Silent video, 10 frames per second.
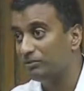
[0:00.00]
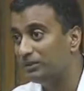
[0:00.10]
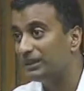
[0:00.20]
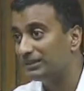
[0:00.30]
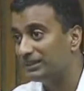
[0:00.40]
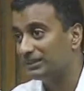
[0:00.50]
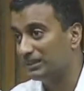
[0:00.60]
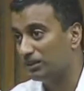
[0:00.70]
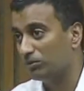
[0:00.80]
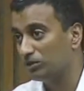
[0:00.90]

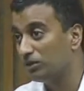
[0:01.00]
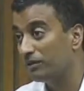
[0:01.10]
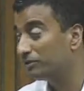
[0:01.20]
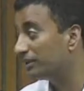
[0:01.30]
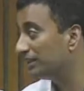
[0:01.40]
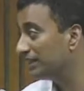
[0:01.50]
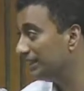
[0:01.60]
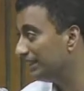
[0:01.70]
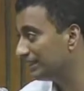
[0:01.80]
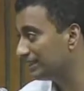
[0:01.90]
pre-existing commons. You don't
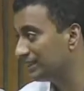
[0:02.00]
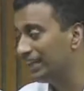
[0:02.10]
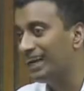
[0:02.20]
create it.